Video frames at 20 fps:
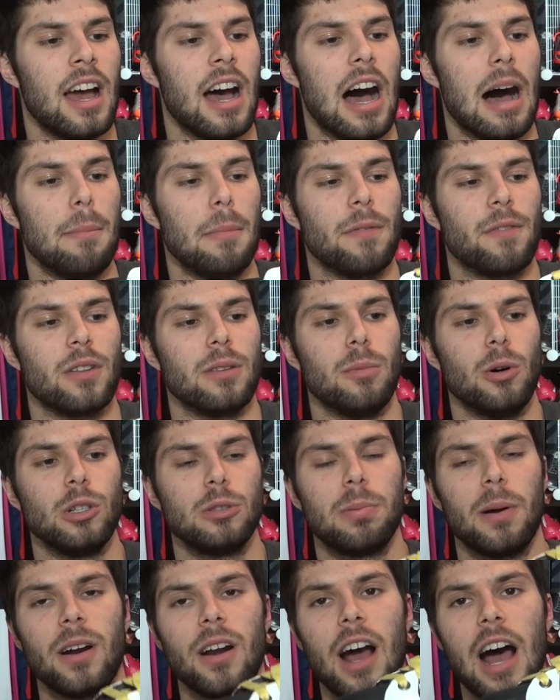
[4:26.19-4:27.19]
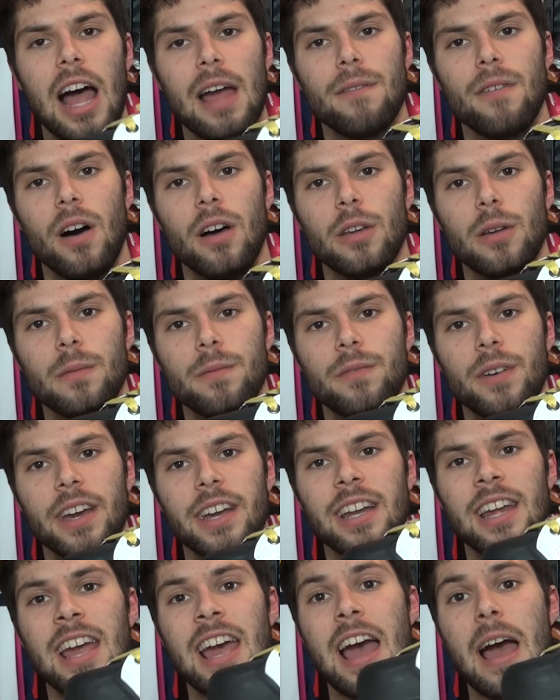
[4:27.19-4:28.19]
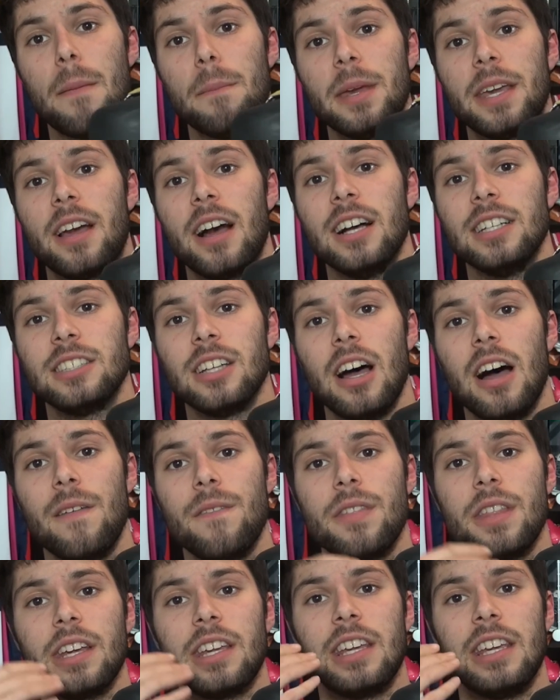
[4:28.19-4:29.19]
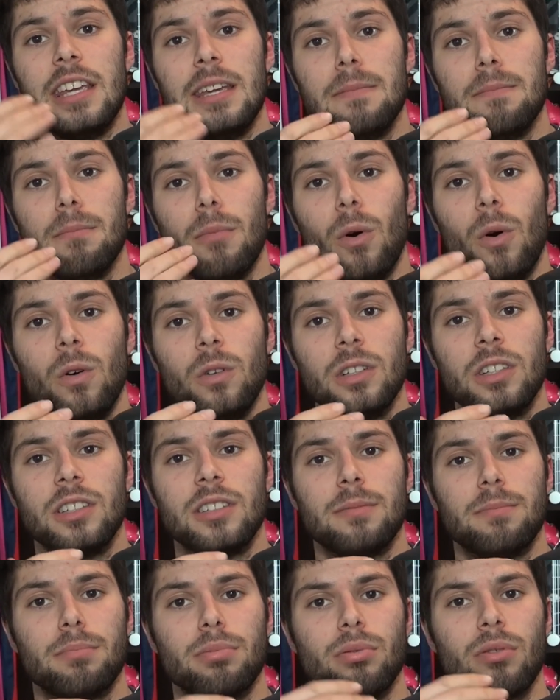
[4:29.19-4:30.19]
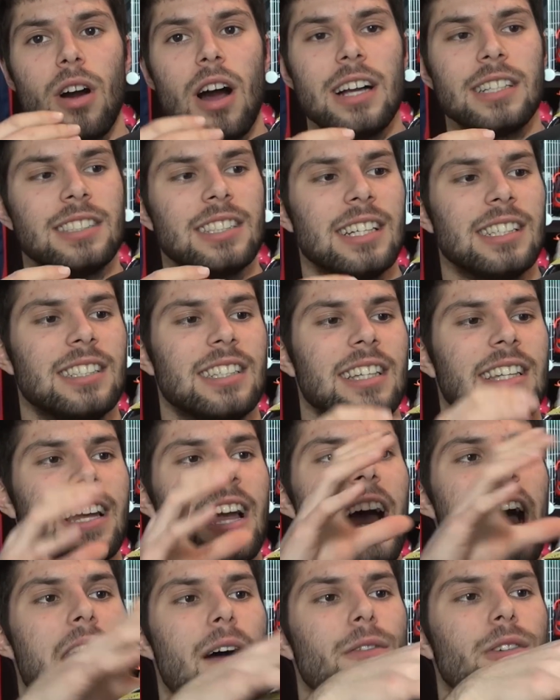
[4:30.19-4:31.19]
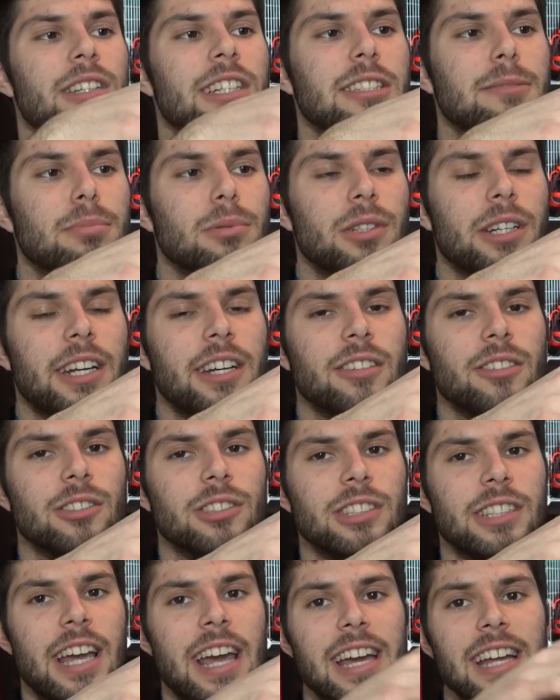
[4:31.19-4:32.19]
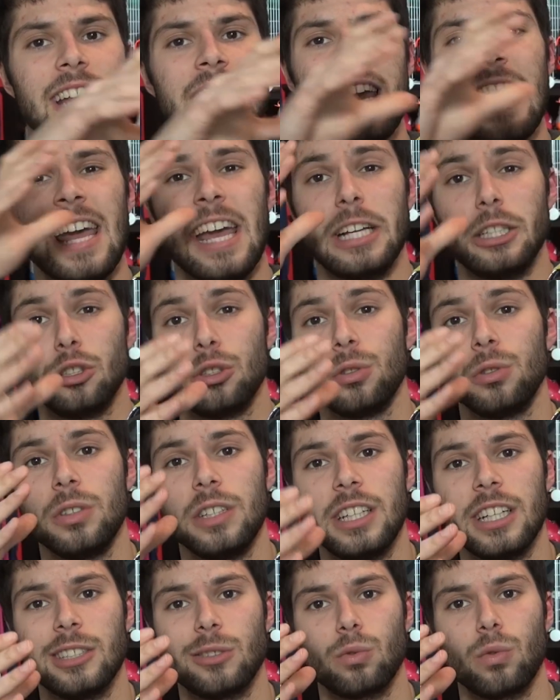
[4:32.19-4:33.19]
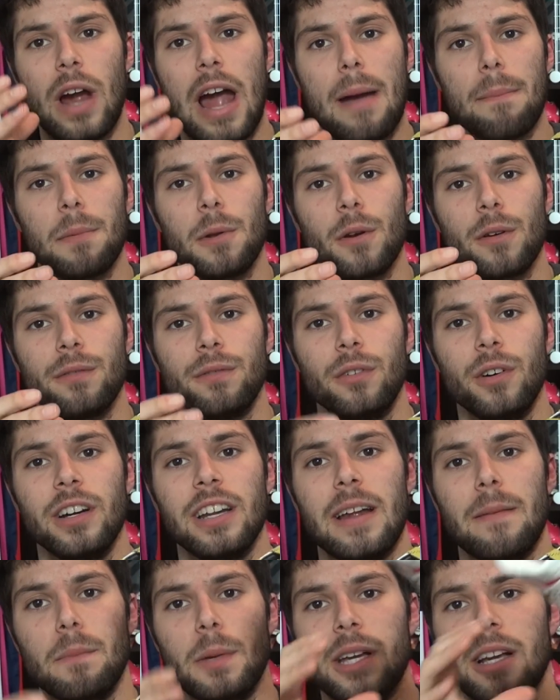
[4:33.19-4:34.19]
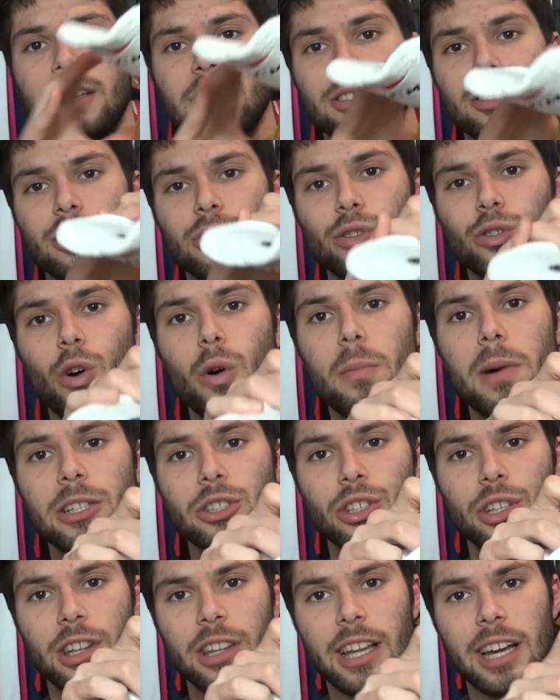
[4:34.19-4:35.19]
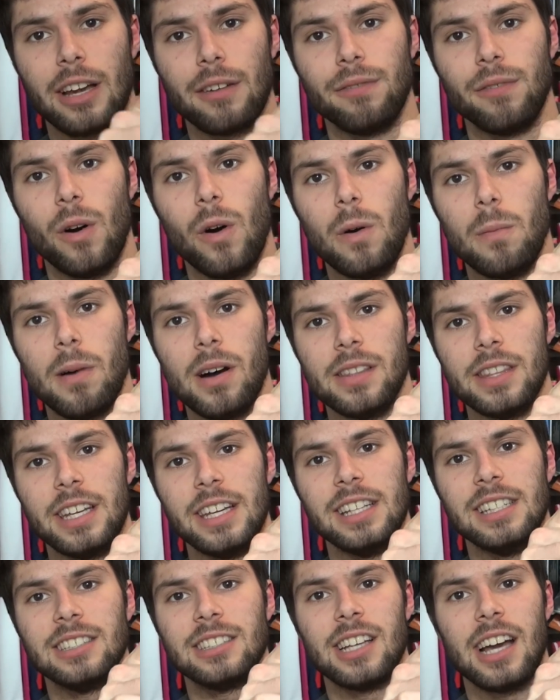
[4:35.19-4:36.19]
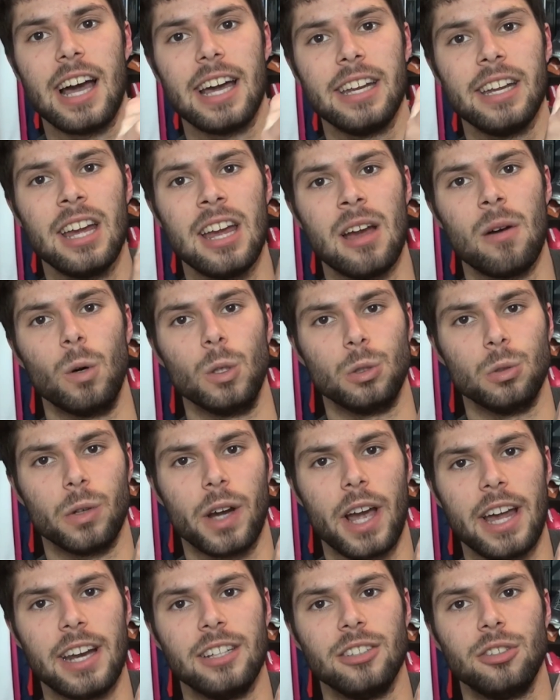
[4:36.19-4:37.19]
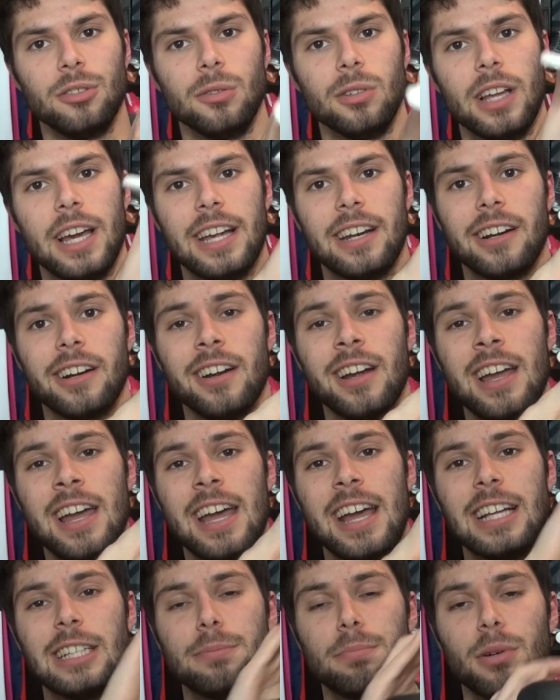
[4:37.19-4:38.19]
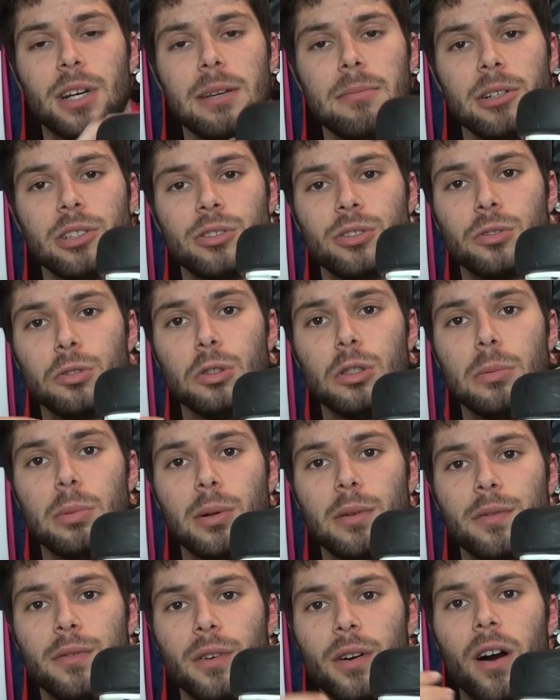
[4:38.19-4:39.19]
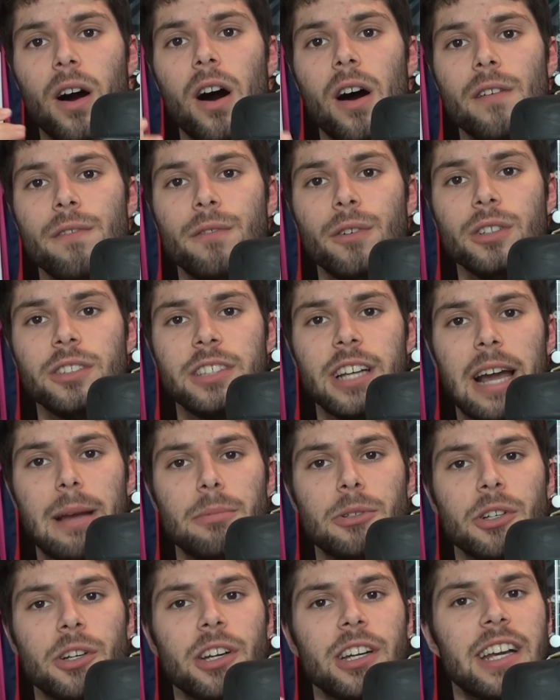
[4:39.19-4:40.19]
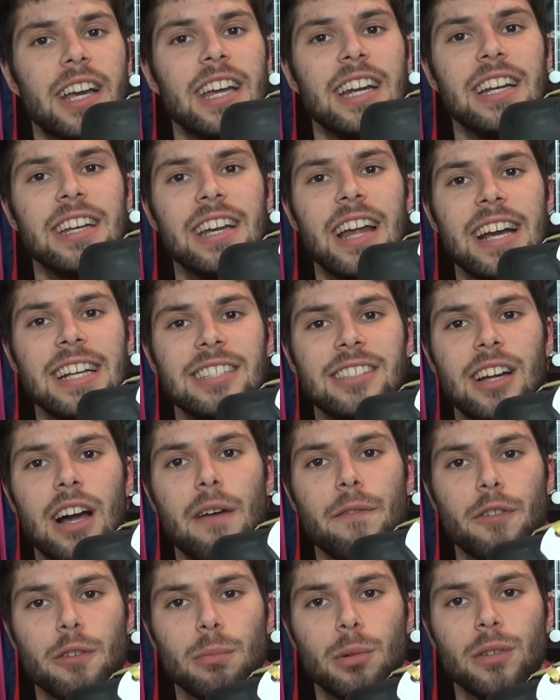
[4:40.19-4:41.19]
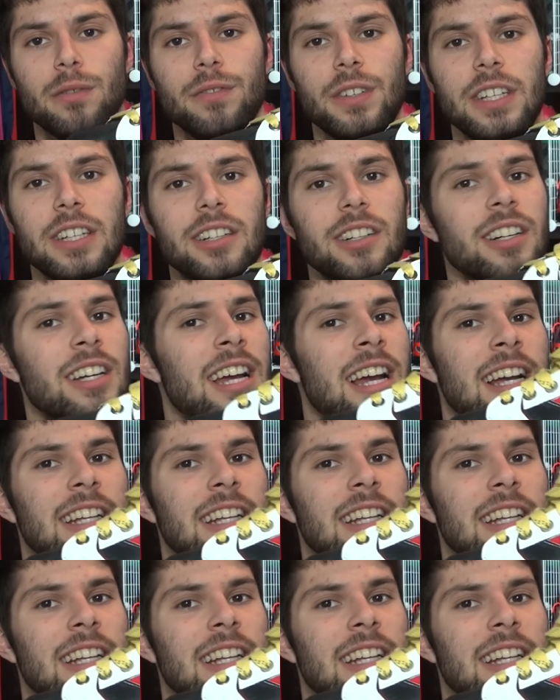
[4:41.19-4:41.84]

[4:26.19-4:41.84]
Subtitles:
But for the most part, high volume fit, and because of the heat mold process that they have with this particular skate, it truly does wrap your foot, and because there's so much thick foam on the inside, which we'll get into later, it's pretty much suitable for all foot types. You're going to get a nice comfortable feel.